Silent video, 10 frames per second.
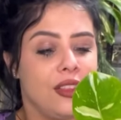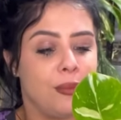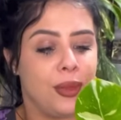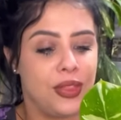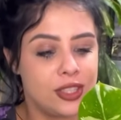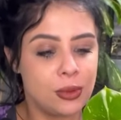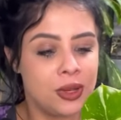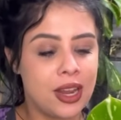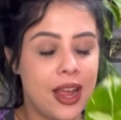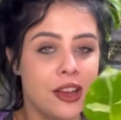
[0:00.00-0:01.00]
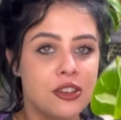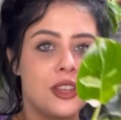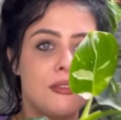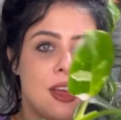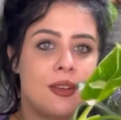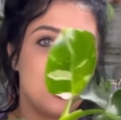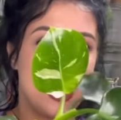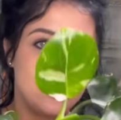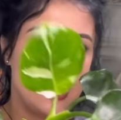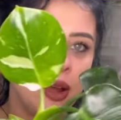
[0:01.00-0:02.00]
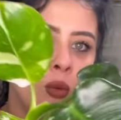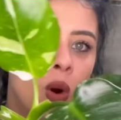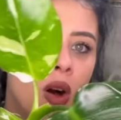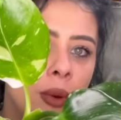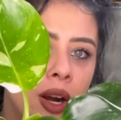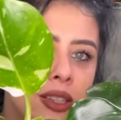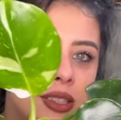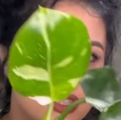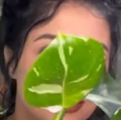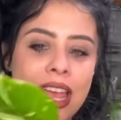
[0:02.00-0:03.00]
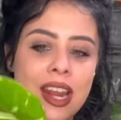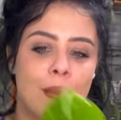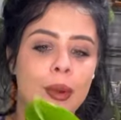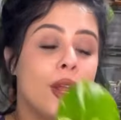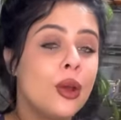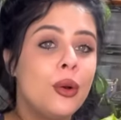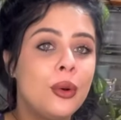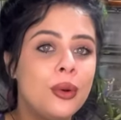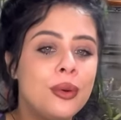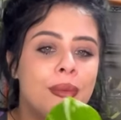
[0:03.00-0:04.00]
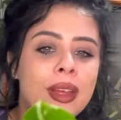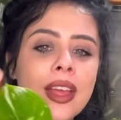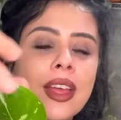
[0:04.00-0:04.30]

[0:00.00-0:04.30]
But this one I actually found at a Walmart, and I brought it home,